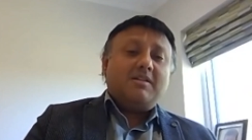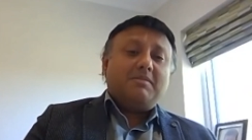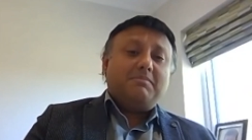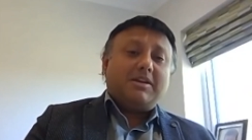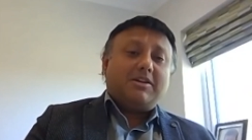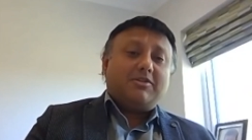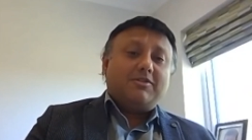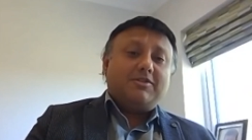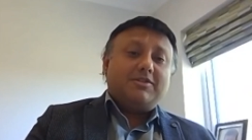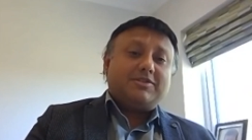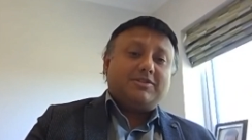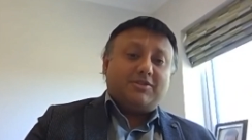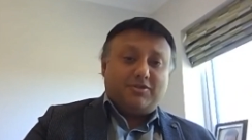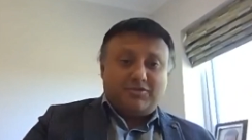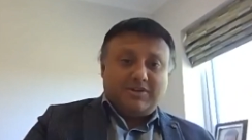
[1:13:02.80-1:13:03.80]

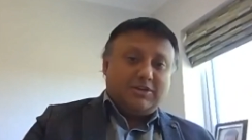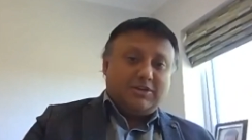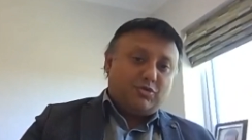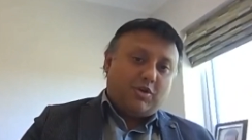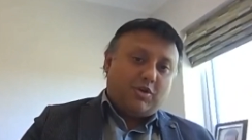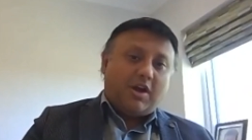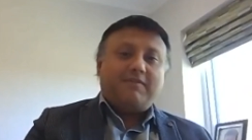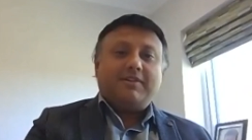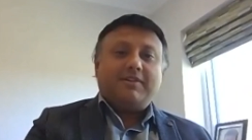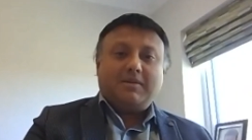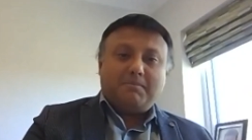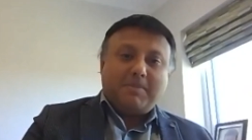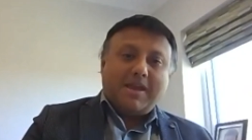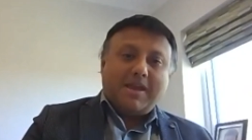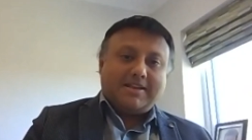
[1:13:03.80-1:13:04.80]
because you need to cover the
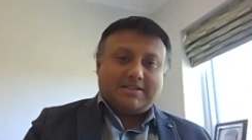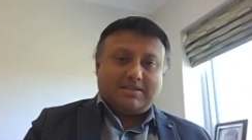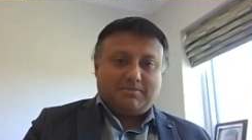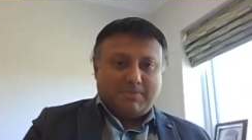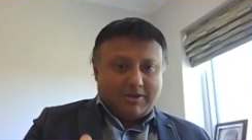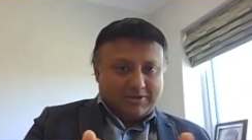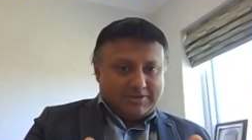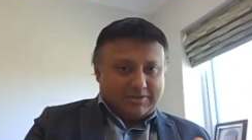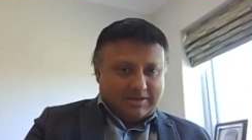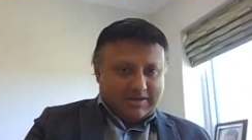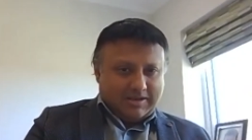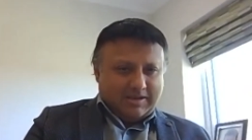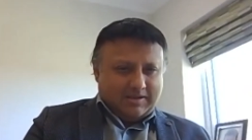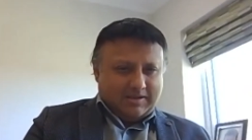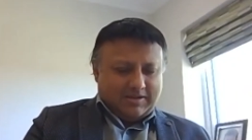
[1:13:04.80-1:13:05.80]
base. Because
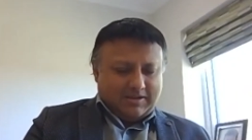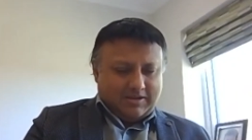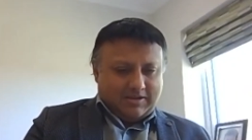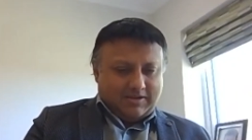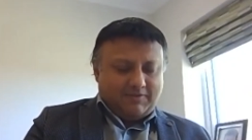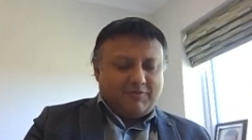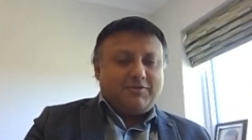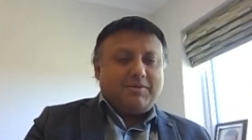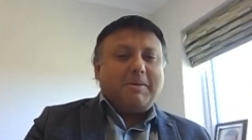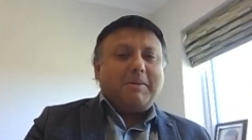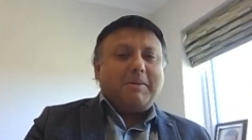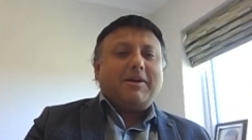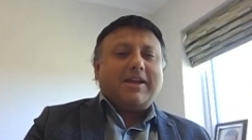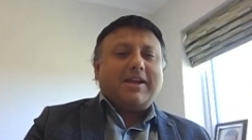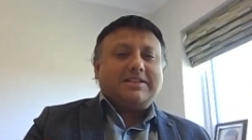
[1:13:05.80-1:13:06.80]
if you
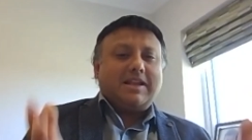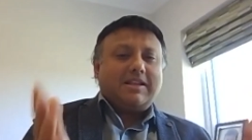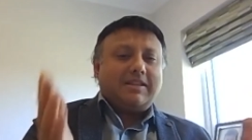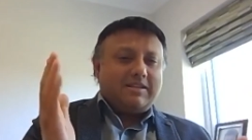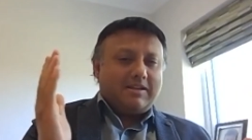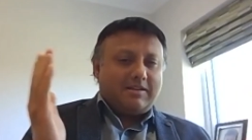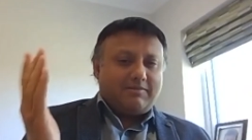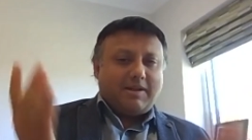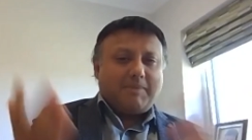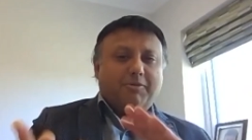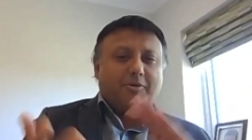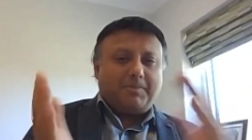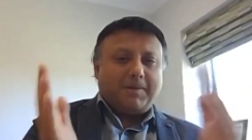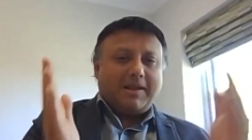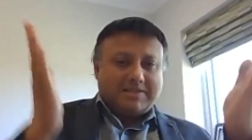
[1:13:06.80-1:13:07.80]
remember, I said the
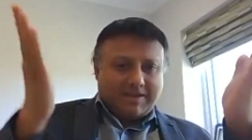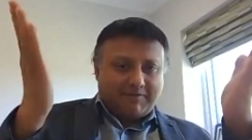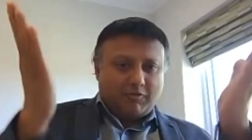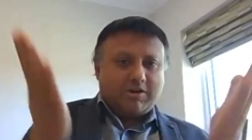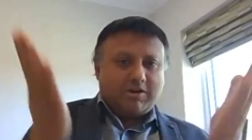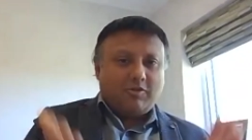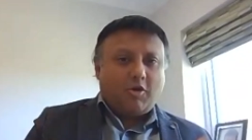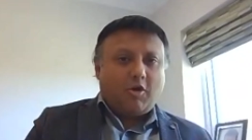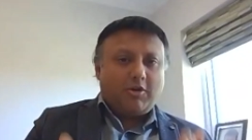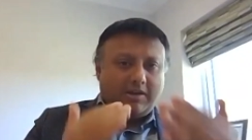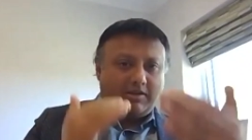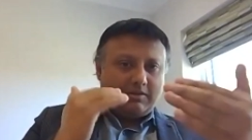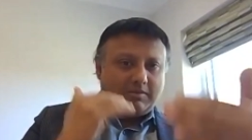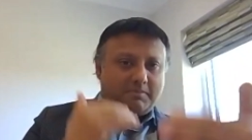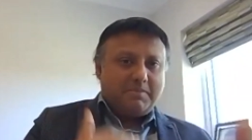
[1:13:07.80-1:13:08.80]
repro plates have got a
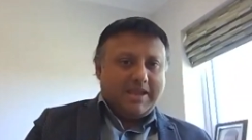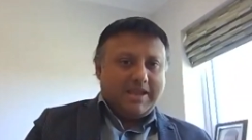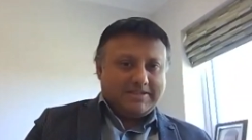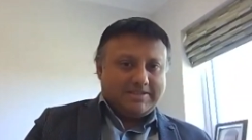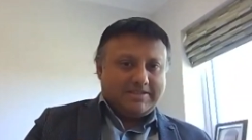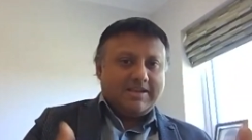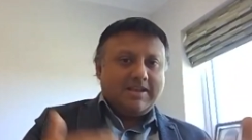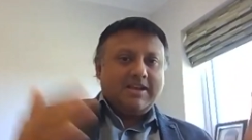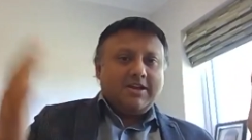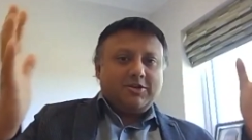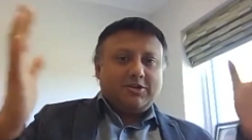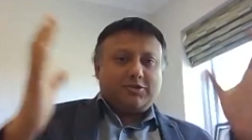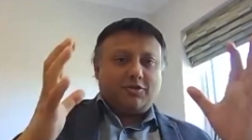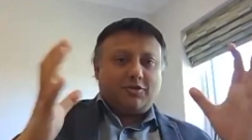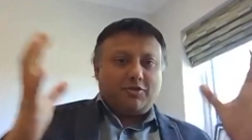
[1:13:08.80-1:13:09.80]
conical base.
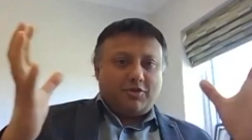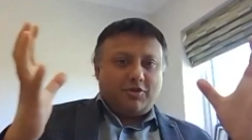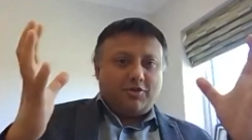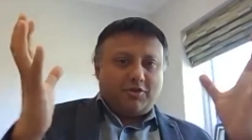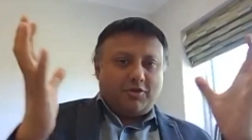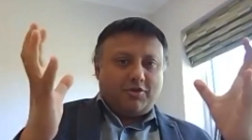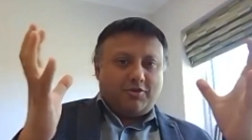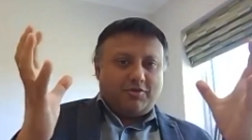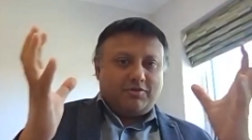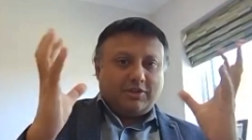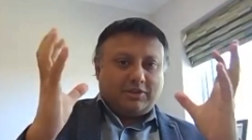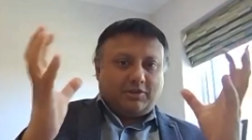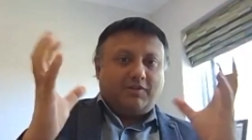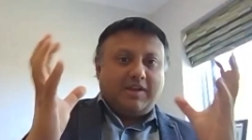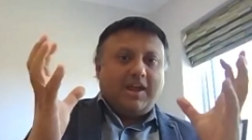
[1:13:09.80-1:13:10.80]
So the
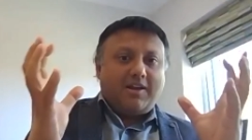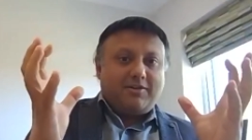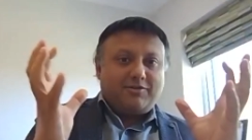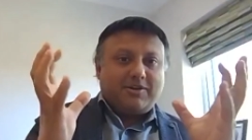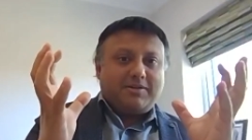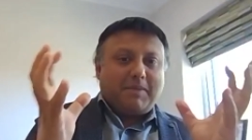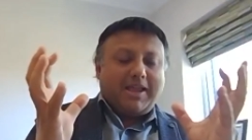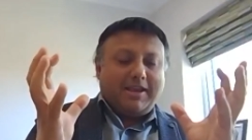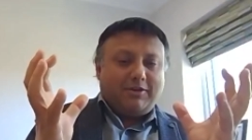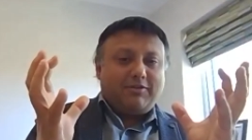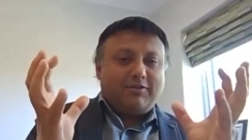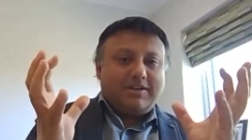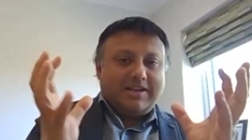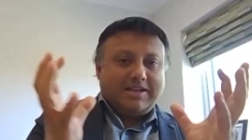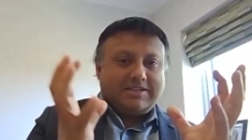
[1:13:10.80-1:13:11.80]
300
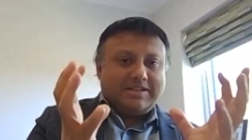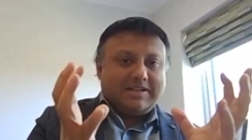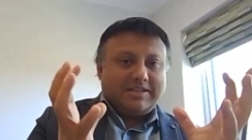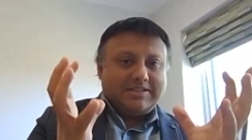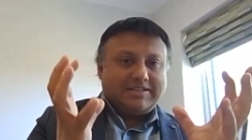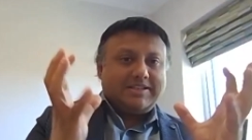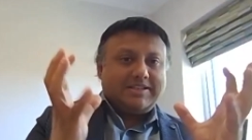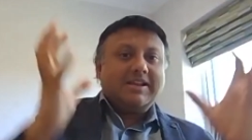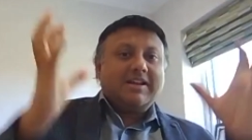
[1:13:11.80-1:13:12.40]
microliters